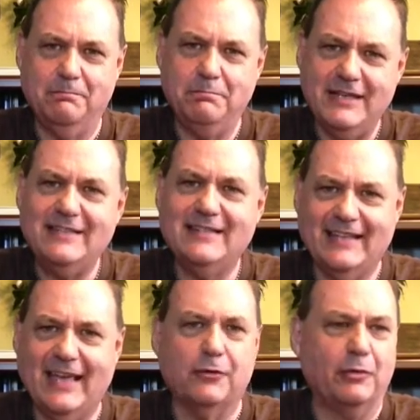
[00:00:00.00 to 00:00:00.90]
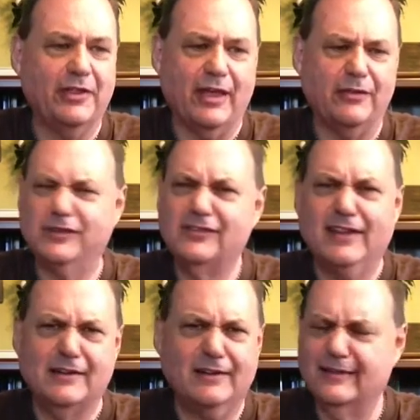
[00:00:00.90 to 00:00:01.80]
Be together with others. It's
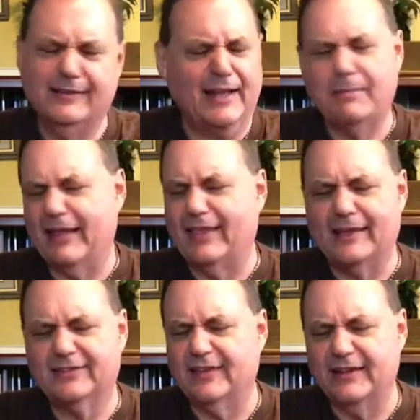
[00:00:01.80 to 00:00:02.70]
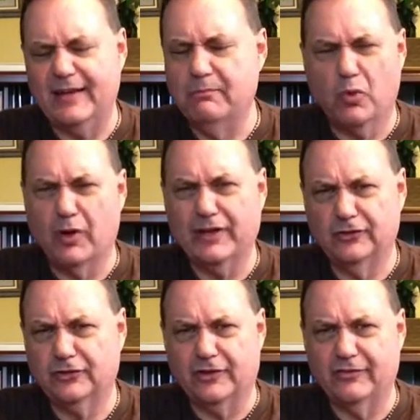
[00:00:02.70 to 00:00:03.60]
not, it's not about that Sunday morning
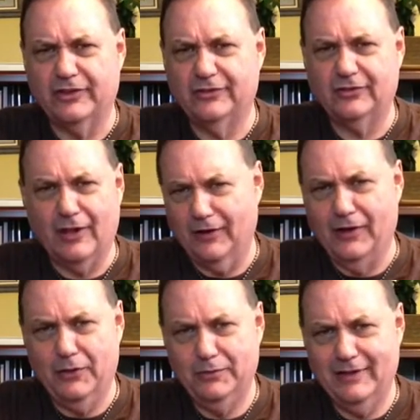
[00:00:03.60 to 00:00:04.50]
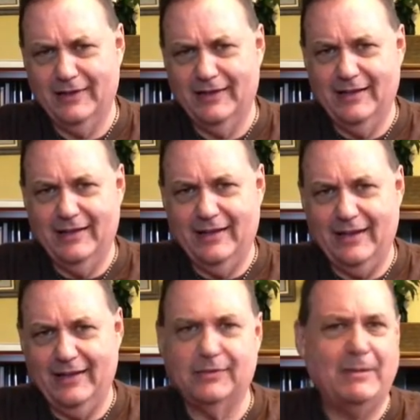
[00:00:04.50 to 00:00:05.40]
service alone.
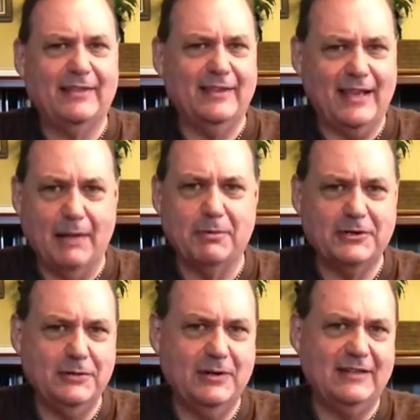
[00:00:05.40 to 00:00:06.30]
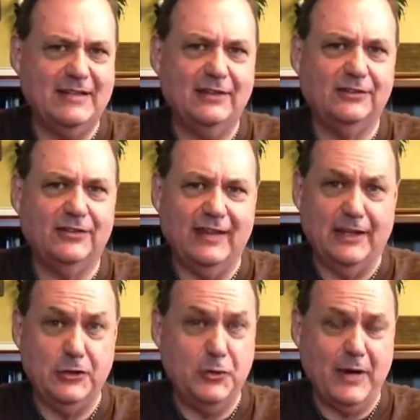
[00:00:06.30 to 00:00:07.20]
It's about the opportunities
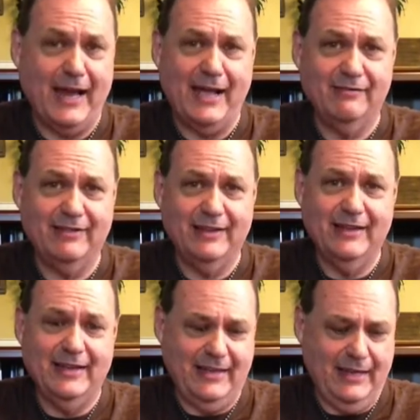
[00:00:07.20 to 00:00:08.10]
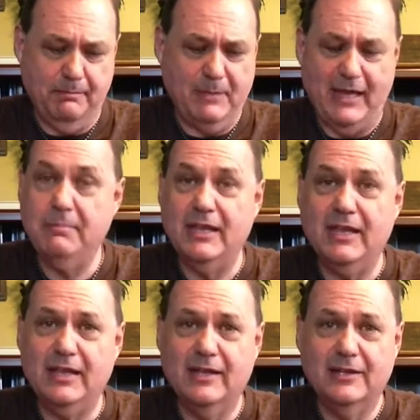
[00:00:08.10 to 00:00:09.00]
that you have. It may
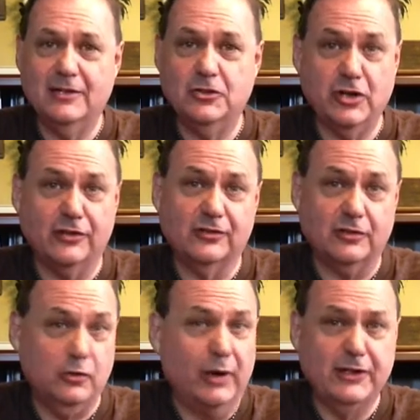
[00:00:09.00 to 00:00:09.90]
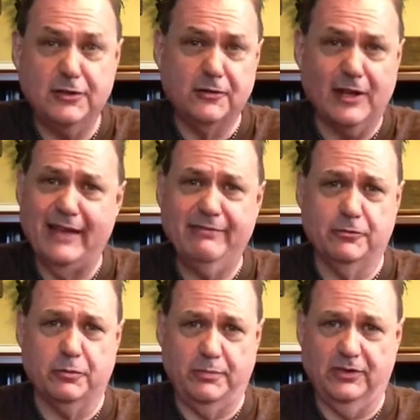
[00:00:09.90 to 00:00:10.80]
be just going to your life
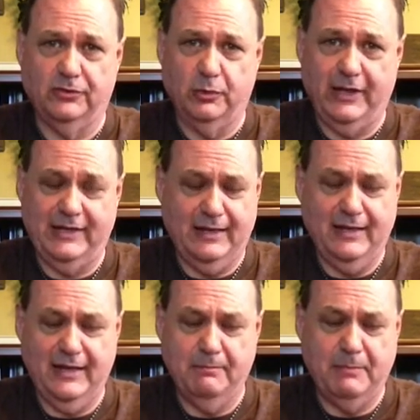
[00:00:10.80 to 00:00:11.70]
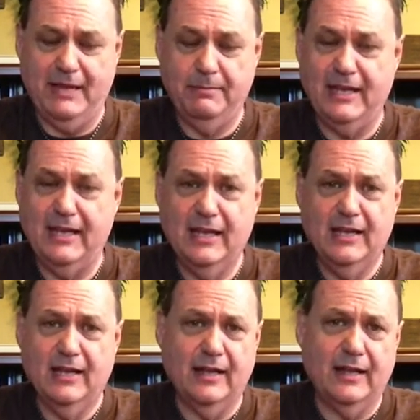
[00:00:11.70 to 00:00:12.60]
group this week. It, it may be
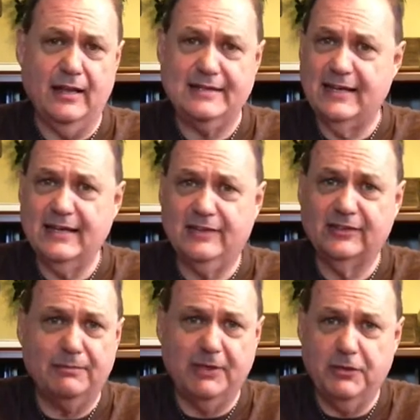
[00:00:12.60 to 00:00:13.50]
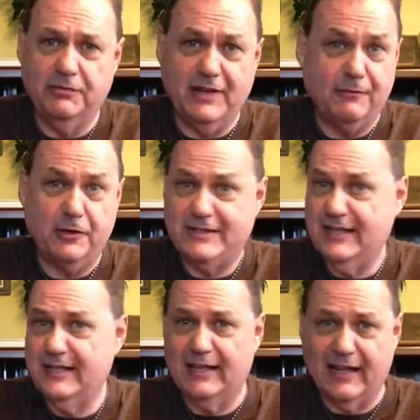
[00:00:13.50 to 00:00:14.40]
uh, attending something you've never
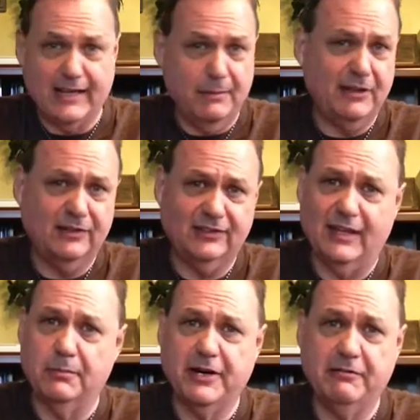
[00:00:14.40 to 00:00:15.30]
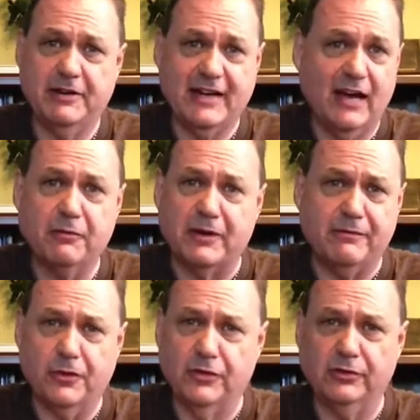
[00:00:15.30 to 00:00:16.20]
attended, like coming to celebrate recovery
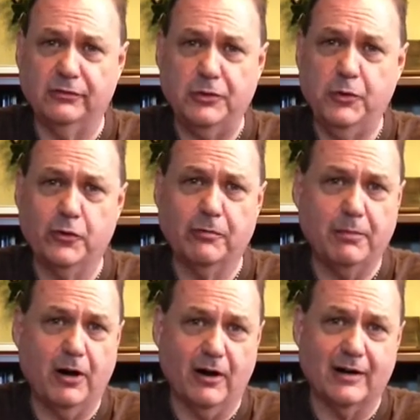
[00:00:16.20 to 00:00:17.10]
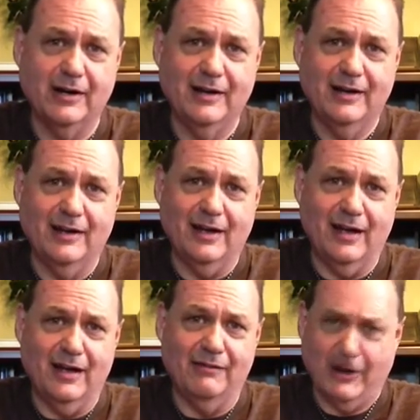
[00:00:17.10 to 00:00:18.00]
for those of you who are part
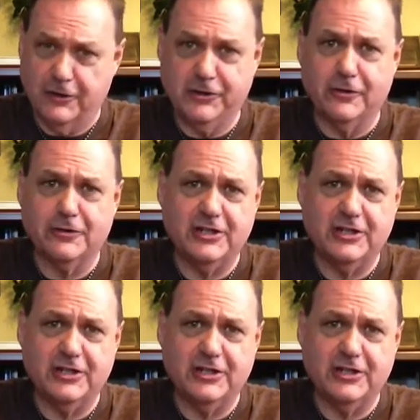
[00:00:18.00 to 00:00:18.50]
of our church